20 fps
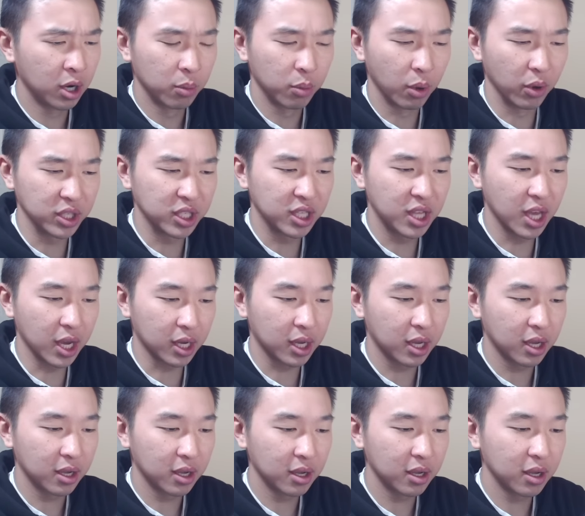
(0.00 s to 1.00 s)
Bro, it's
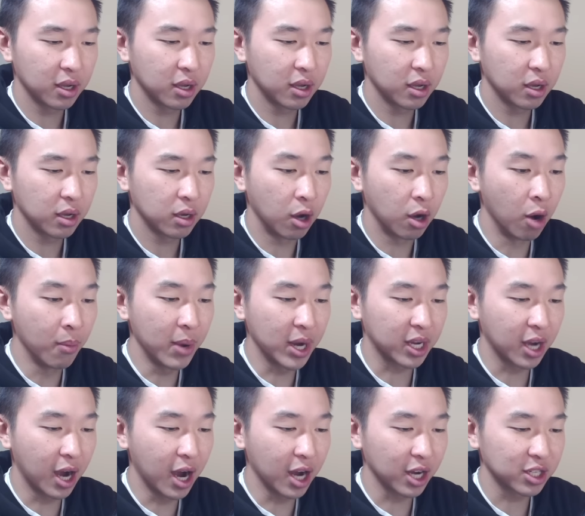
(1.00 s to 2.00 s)
thick. Oh my
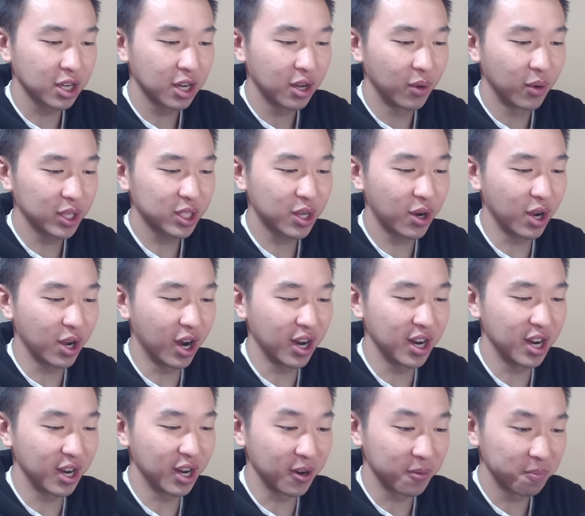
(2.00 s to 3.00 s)
gosh. What's going
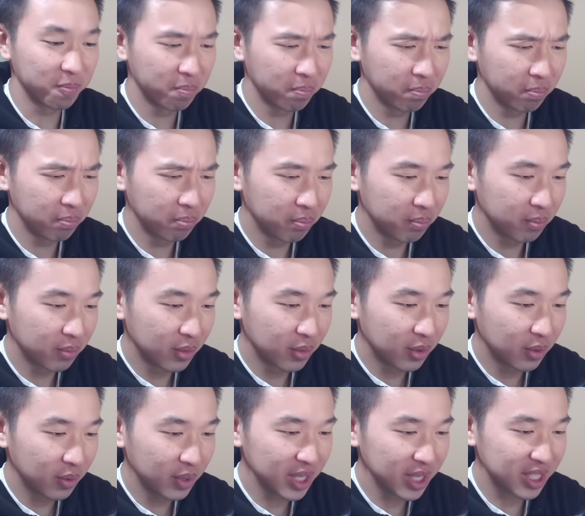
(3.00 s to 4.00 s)
on here?
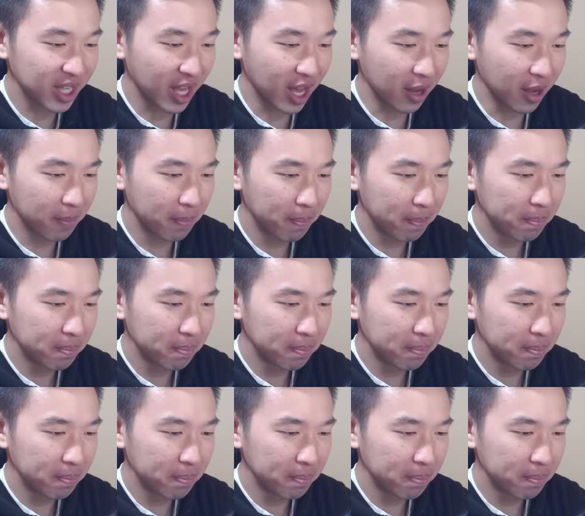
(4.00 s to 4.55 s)
What is that?